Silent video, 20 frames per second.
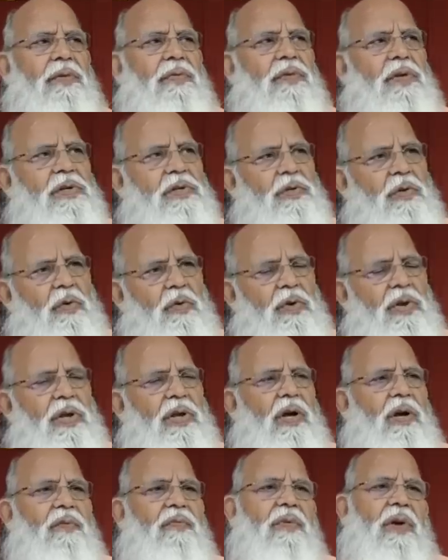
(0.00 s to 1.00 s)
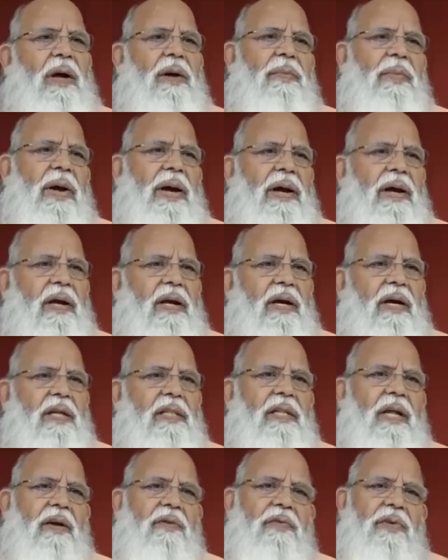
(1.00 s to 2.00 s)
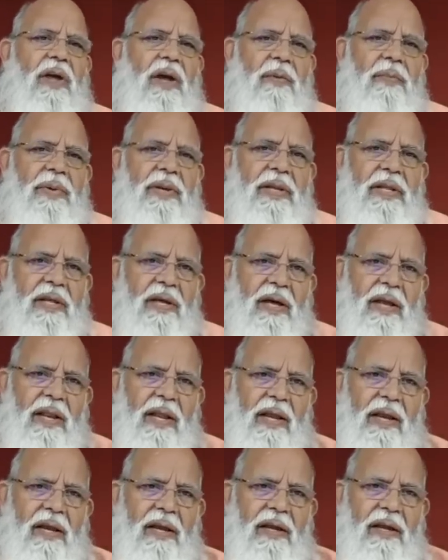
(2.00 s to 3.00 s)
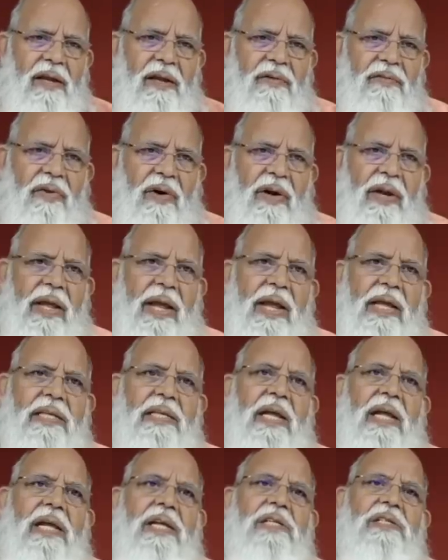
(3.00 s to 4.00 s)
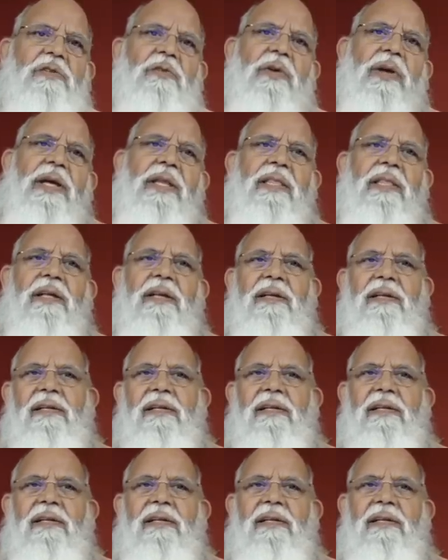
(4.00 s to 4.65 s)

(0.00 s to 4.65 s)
the story of Ramayana that we have been hearing for ages together.